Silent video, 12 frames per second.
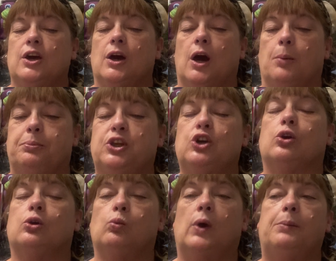a
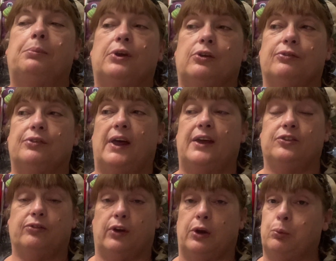pure white butterfly is
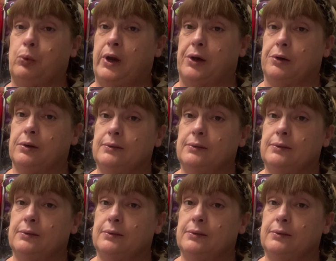very rare.